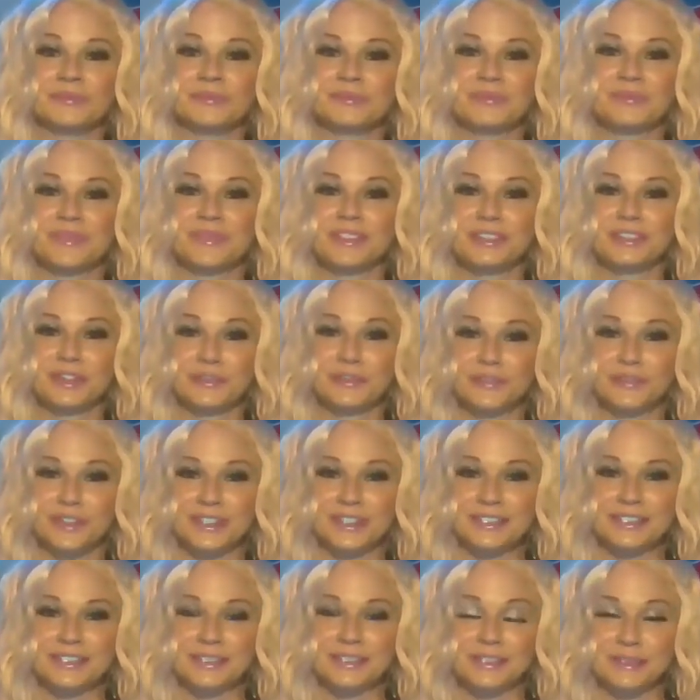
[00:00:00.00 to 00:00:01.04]
And
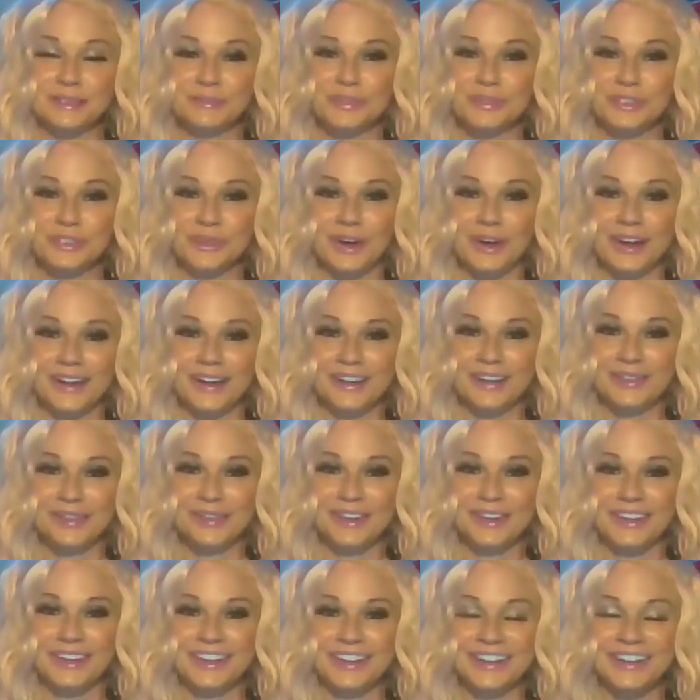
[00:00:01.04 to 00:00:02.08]
don't forget
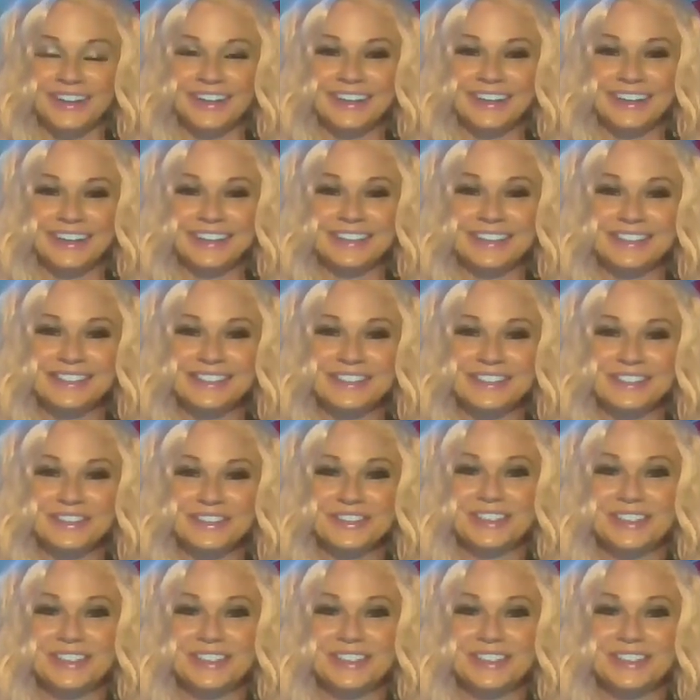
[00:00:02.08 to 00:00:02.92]
to subscribe